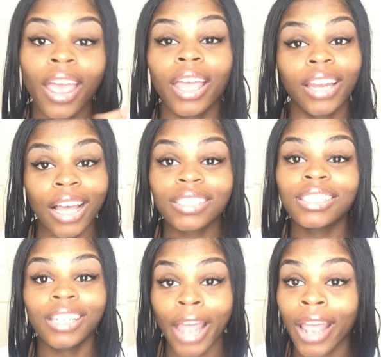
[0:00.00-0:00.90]
and that's
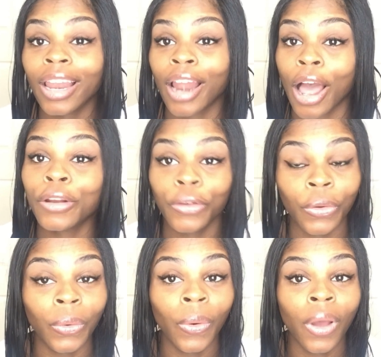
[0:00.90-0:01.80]
the day that I
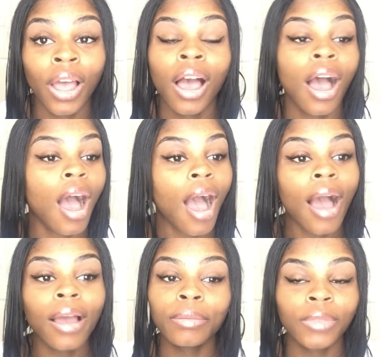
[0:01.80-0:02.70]
knew,
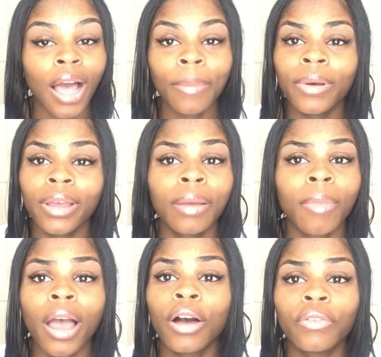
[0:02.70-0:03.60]
I am not putting
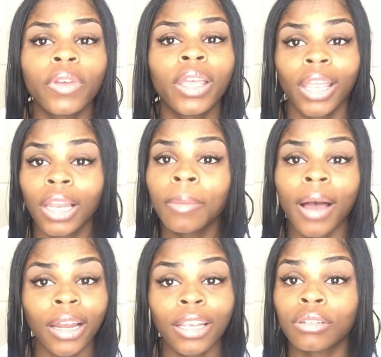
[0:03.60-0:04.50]
my health in
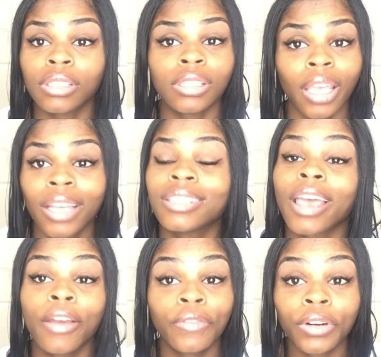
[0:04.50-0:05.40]
anybody else's hands
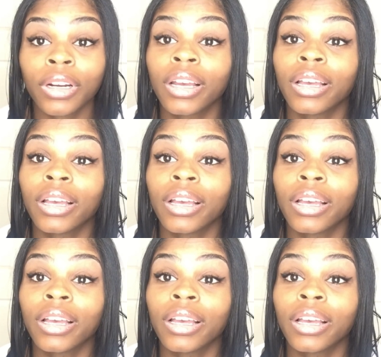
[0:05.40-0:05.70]
ever